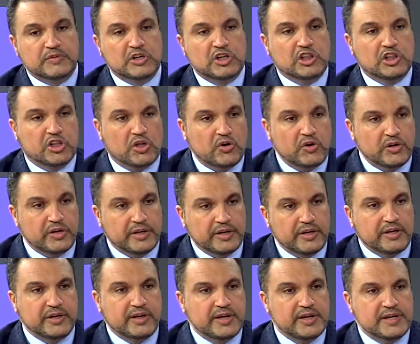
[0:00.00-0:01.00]

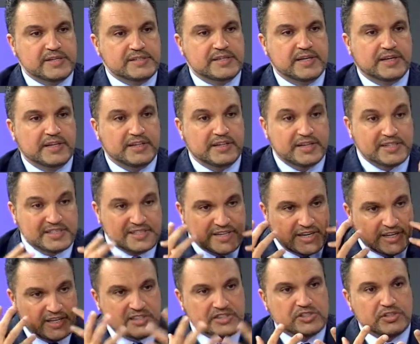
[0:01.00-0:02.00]
glory is that in the
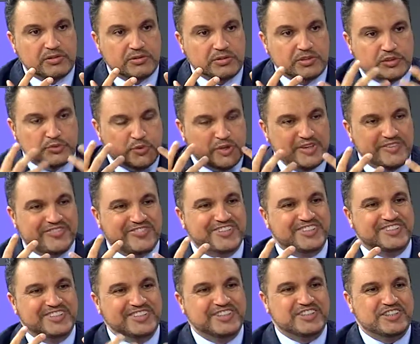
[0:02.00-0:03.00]
aesthetic zone, 20
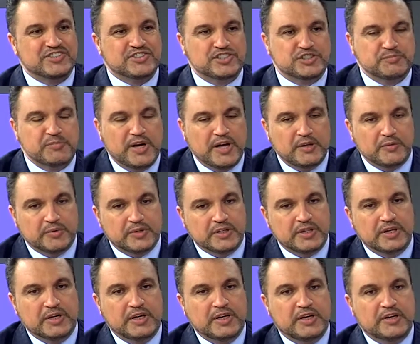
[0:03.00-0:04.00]
front teeth that you smile with,
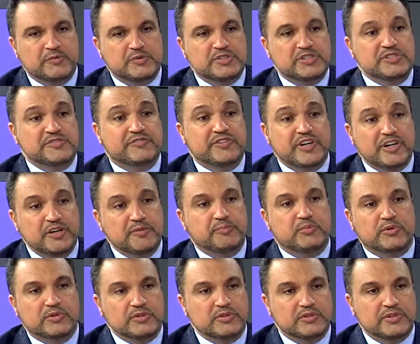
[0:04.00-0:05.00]
which is very
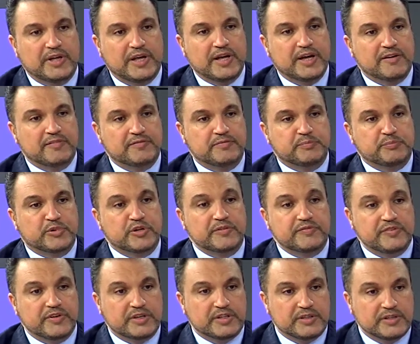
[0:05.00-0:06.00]
important to have
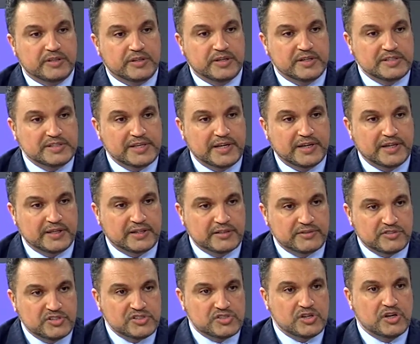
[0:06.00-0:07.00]
perfect aesthetic
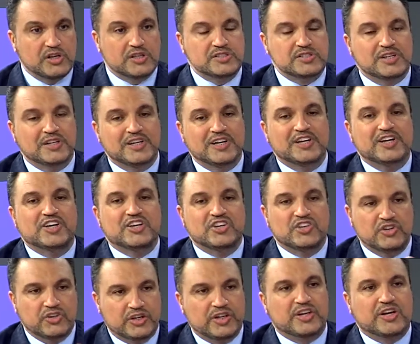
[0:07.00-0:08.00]
results,
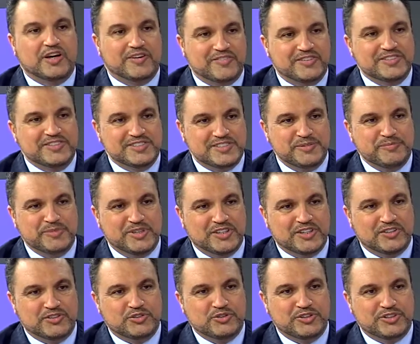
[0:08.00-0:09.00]
you can offer this
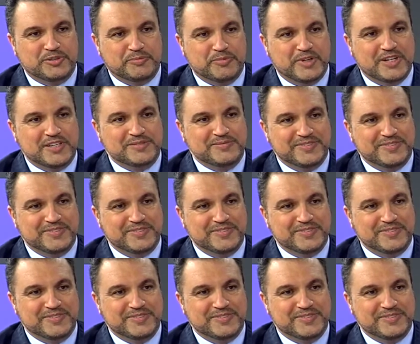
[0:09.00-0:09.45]
immediate tooth replacement.